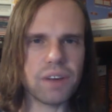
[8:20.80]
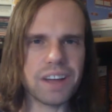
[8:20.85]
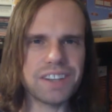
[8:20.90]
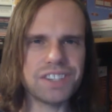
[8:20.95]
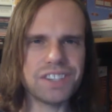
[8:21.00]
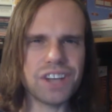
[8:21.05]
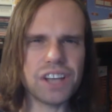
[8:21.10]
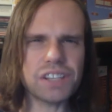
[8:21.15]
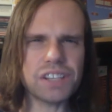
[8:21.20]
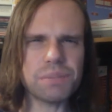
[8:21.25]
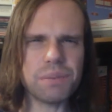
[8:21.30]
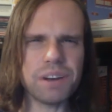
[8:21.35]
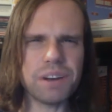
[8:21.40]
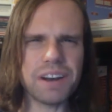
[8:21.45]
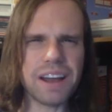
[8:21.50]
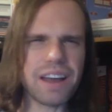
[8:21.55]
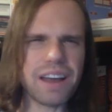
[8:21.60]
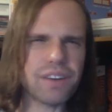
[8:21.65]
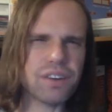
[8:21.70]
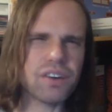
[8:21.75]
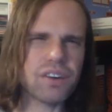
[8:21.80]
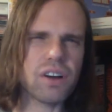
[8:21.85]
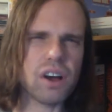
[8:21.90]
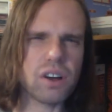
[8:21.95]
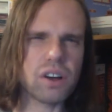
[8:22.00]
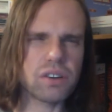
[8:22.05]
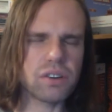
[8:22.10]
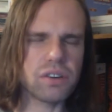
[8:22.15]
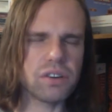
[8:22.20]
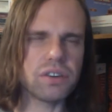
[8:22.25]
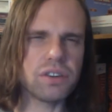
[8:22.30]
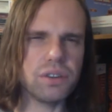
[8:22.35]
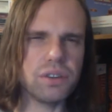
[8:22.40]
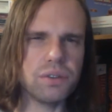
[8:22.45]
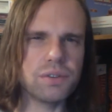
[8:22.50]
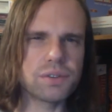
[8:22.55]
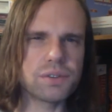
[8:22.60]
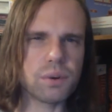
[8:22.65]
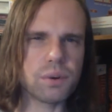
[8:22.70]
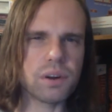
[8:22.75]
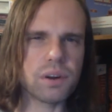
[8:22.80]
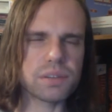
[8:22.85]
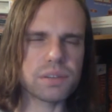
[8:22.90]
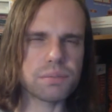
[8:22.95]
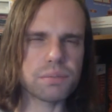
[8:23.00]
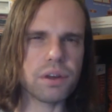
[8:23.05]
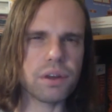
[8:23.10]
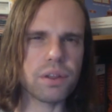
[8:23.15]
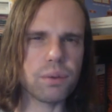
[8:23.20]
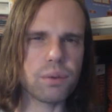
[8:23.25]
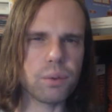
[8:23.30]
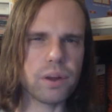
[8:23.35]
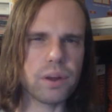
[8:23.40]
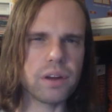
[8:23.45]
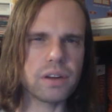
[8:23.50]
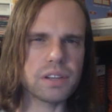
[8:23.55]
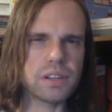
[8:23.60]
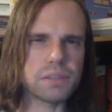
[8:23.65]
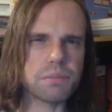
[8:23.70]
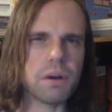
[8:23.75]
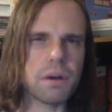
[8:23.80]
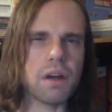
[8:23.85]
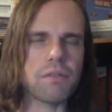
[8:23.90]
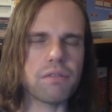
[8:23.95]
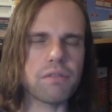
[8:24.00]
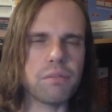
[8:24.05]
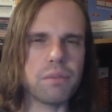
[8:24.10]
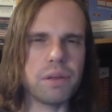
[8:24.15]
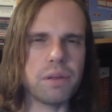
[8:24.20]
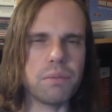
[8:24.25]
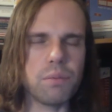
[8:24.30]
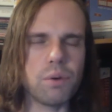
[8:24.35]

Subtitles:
adjustment in how your hunger cues work is probably the weirdest part for me,